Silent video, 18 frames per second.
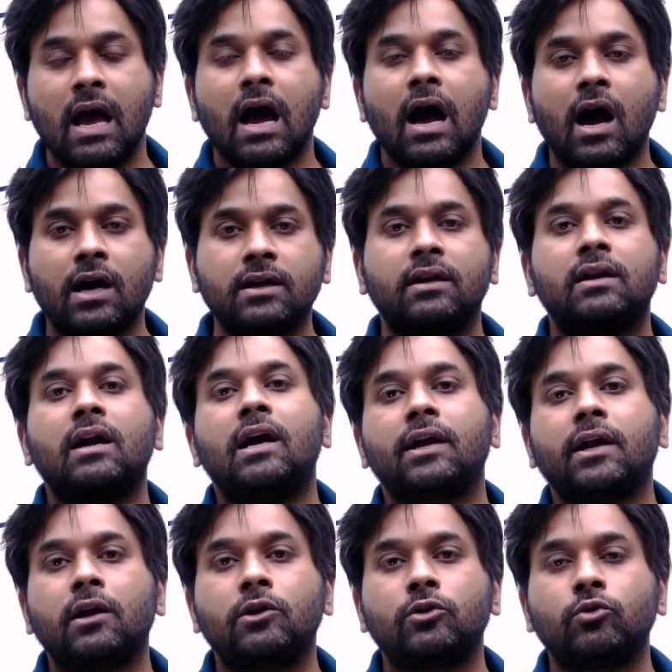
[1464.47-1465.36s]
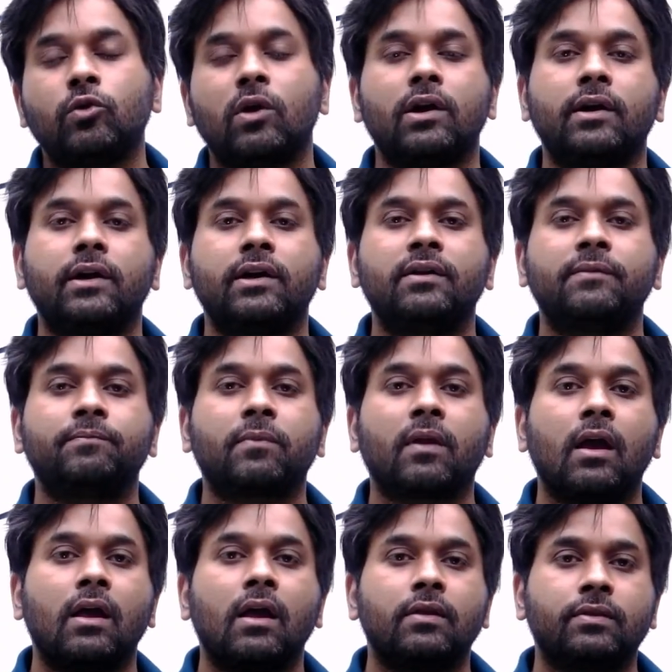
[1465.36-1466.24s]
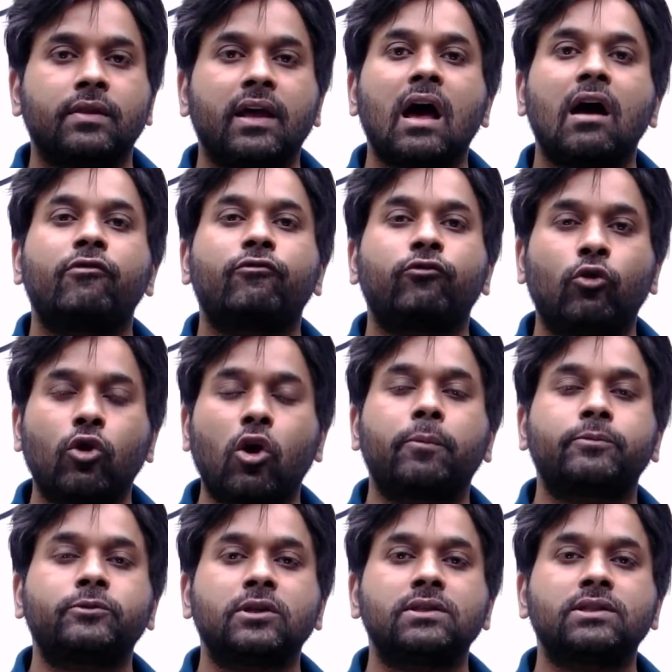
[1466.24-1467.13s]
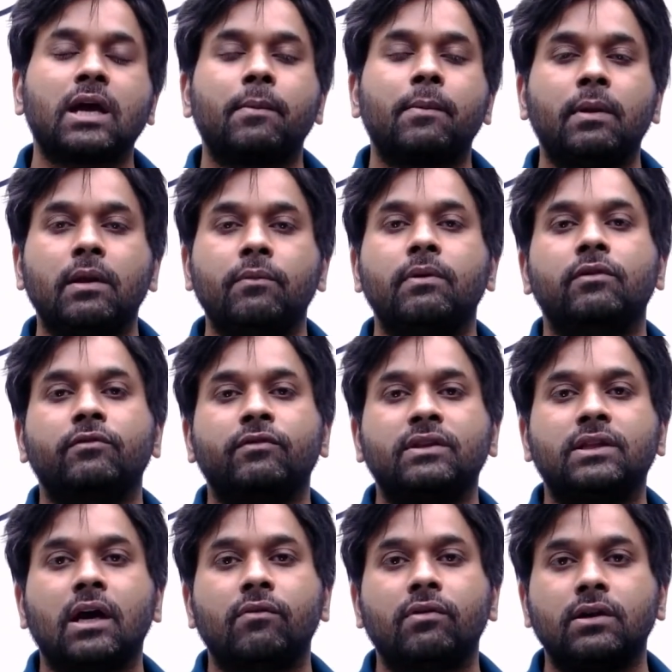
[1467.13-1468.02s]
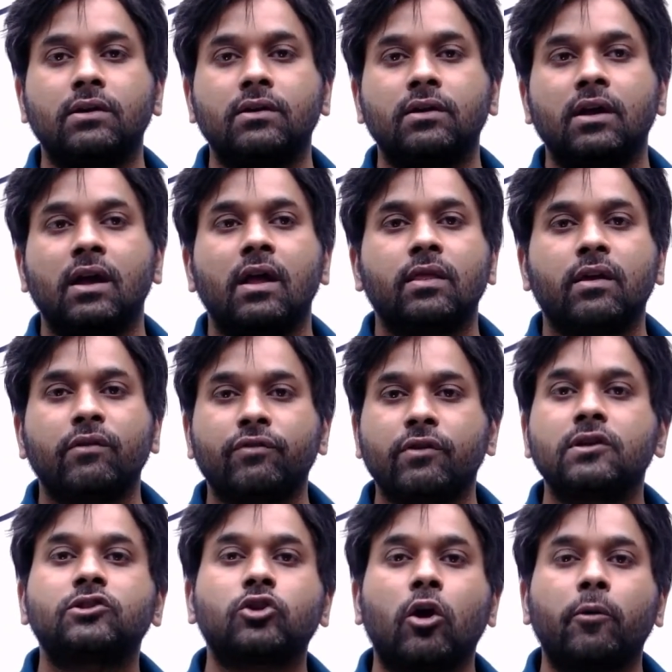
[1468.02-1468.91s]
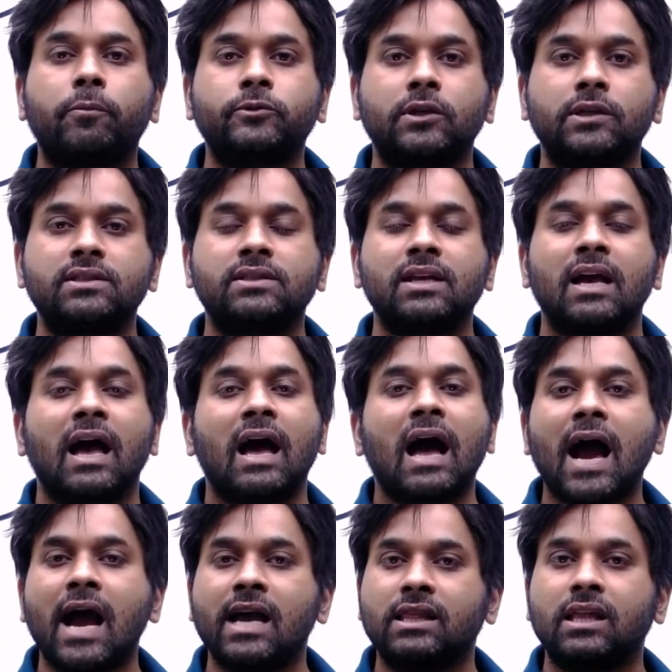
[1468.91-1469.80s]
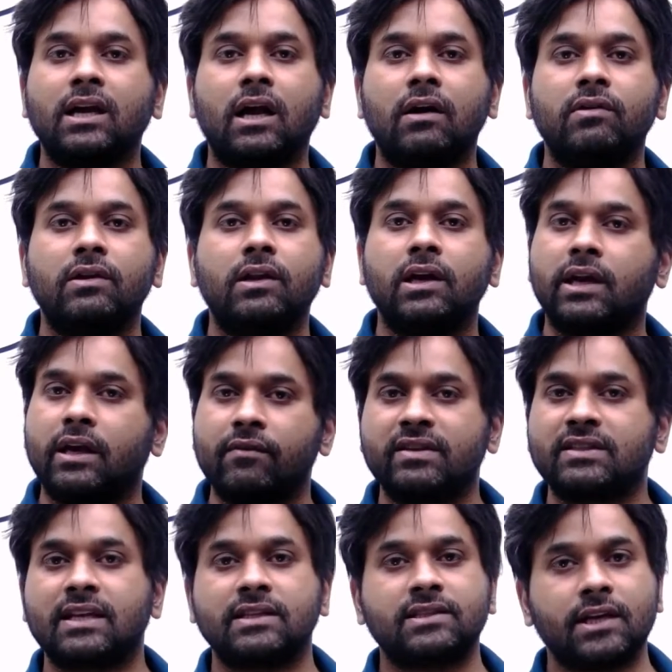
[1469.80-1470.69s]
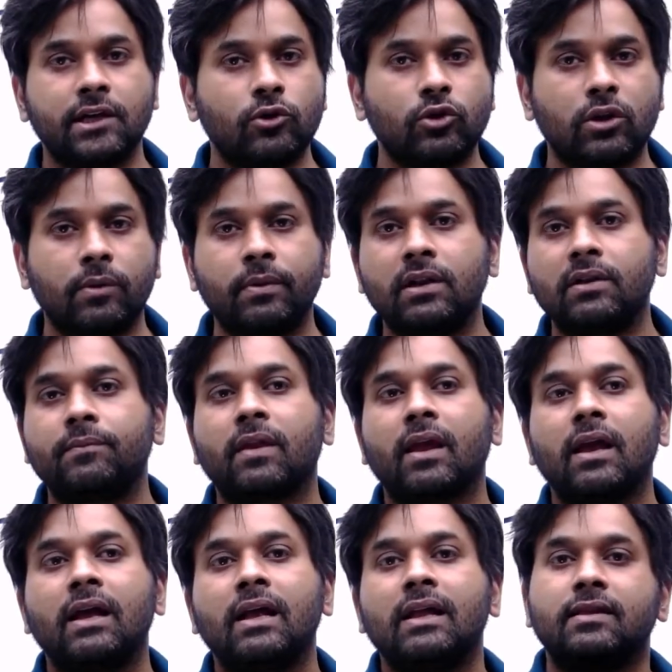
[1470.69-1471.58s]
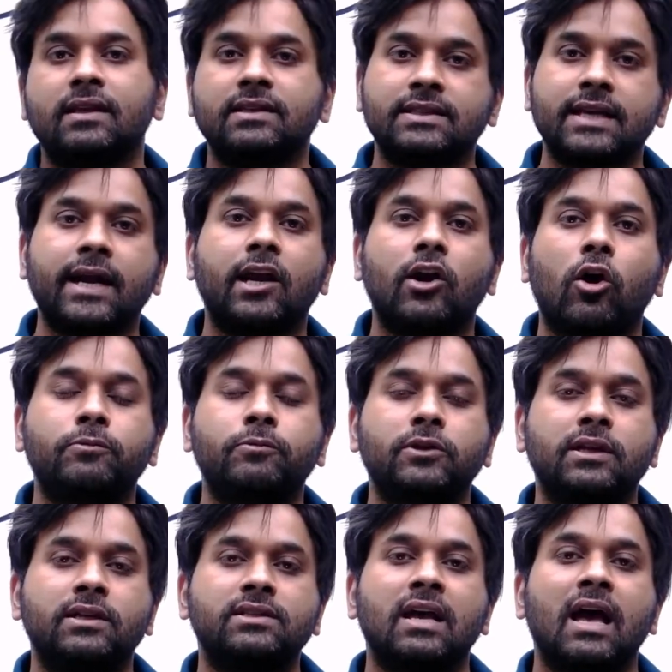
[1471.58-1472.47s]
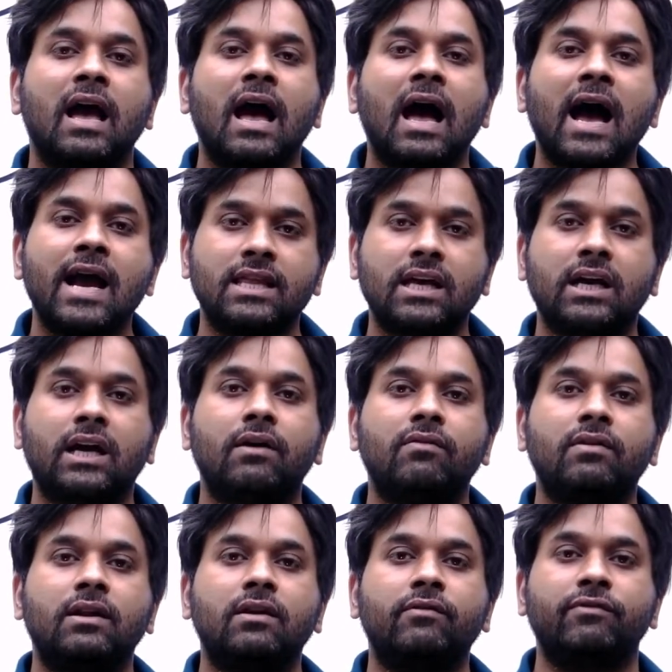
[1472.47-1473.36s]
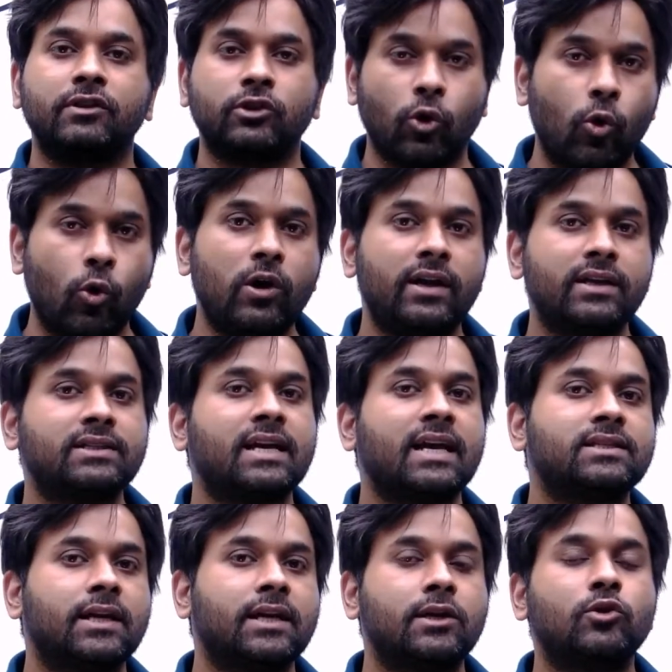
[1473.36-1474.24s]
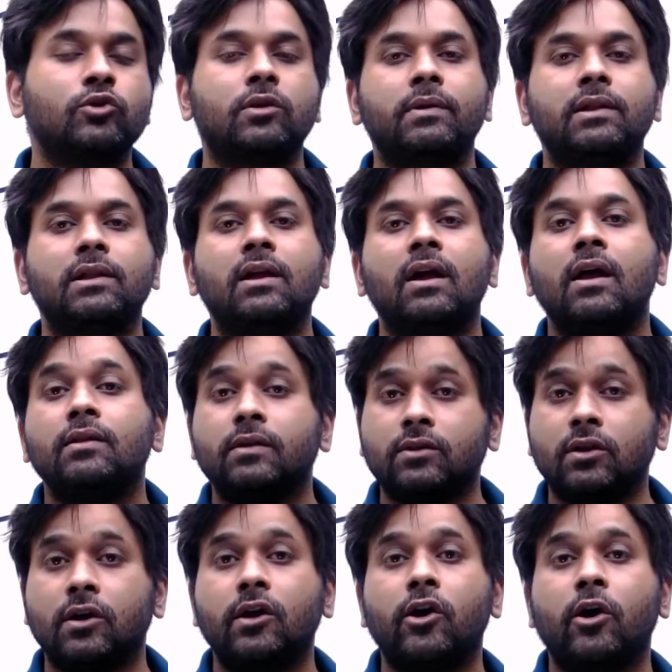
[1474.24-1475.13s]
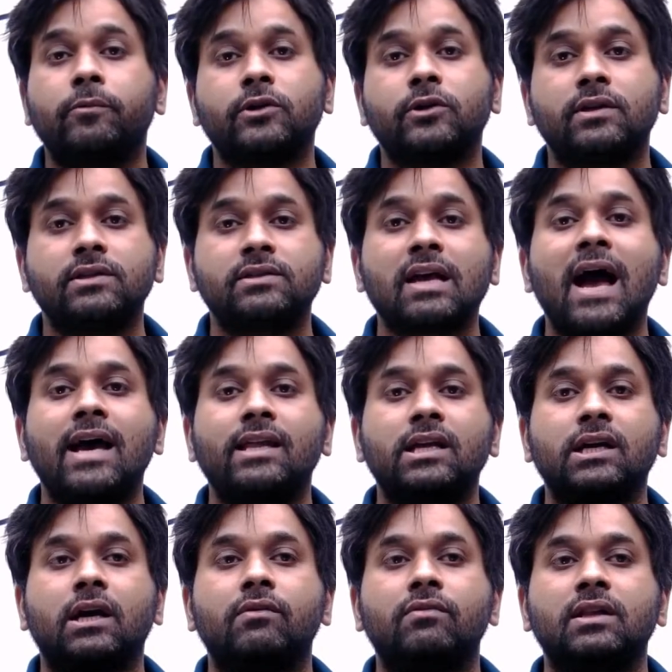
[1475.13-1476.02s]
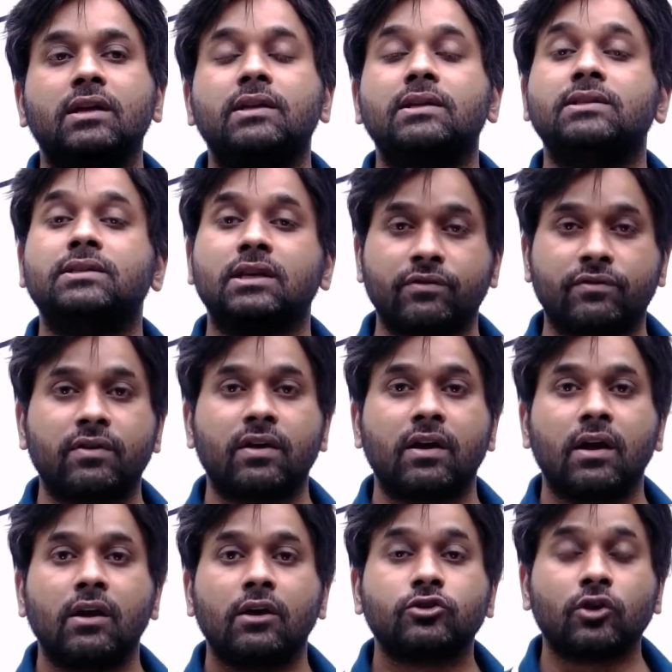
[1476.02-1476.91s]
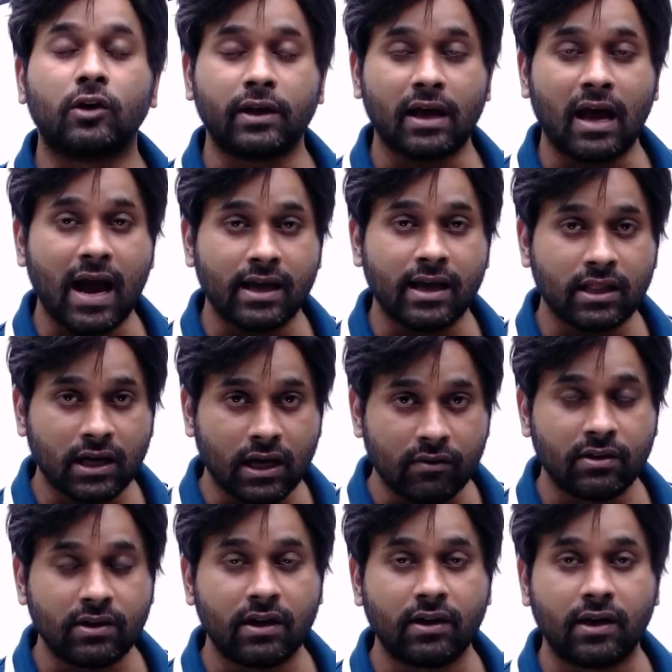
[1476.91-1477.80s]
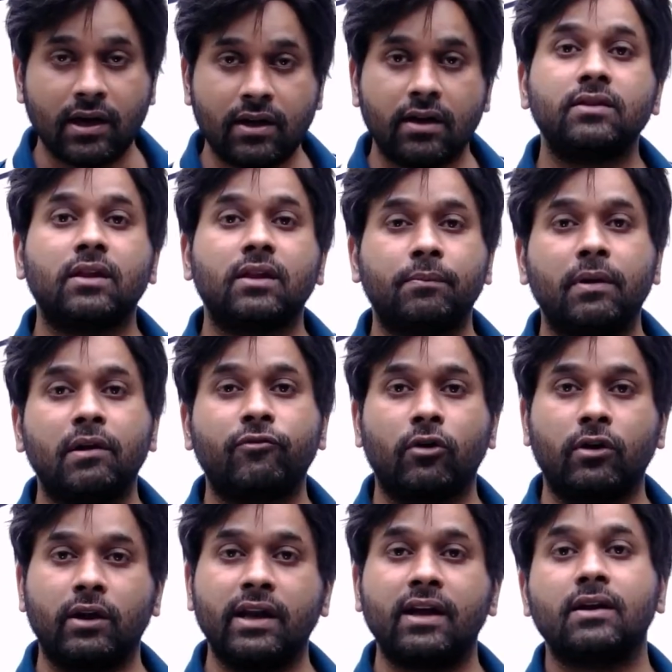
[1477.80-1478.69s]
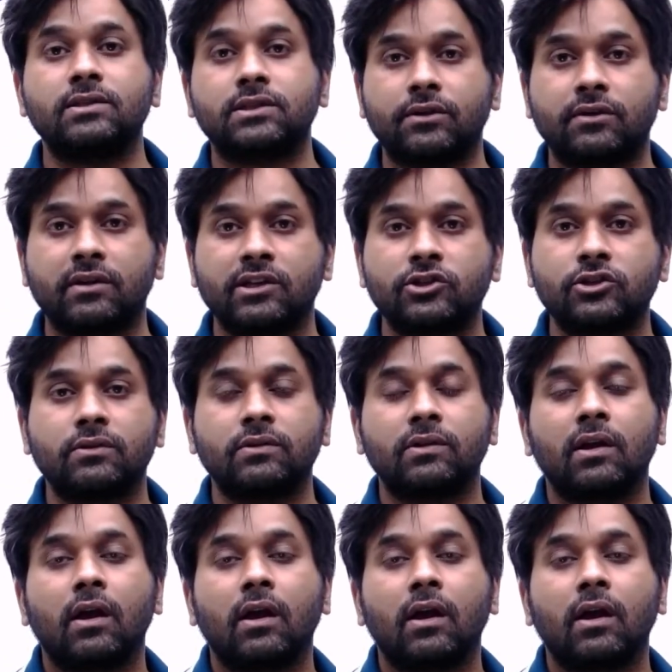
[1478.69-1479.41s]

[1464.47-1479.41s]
Under Article 200, there are 4 options available with governor. The first option is either governor give his assent to the bill. The second option is either governor withhold his assent to the bill. The third option is either governor return the bill for reconsideration.